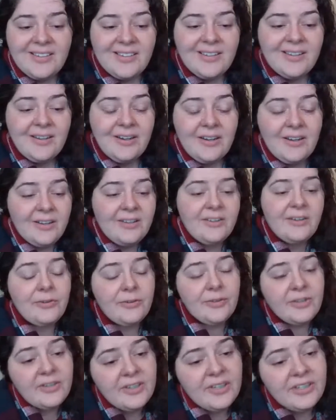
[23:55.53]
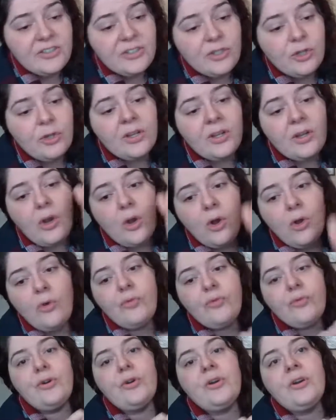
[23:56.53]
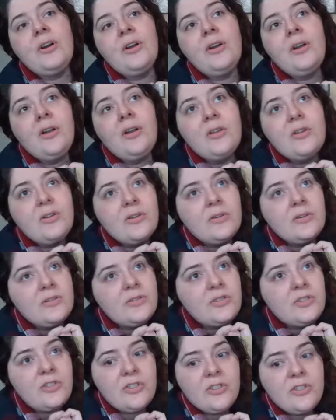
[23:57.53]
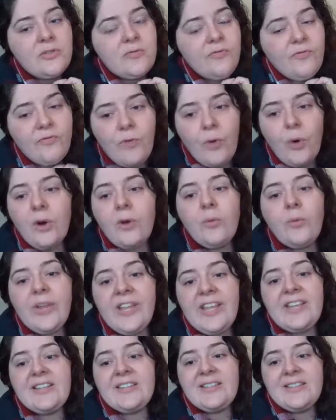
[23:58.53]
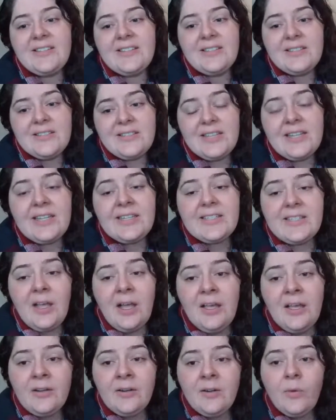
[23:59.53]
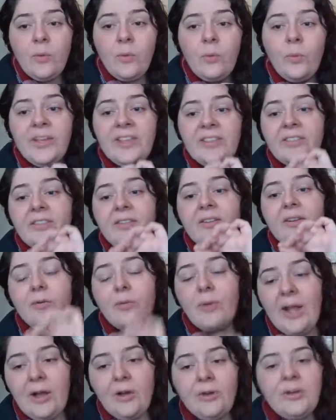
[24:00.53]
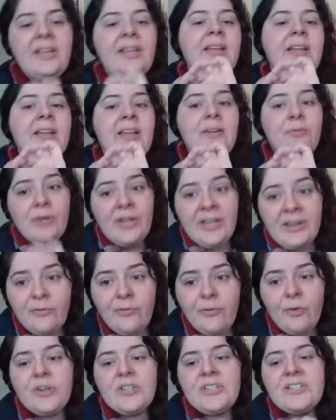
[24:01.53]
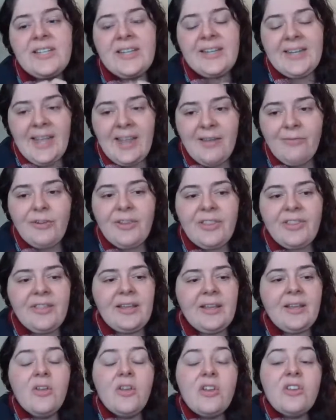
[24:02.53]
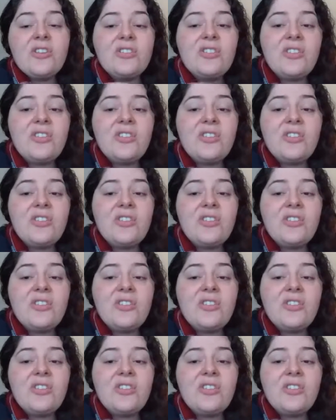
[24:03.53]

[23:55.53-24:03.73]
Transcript: it took over 4 weeks to get done with grouting and reinforcing and everything. So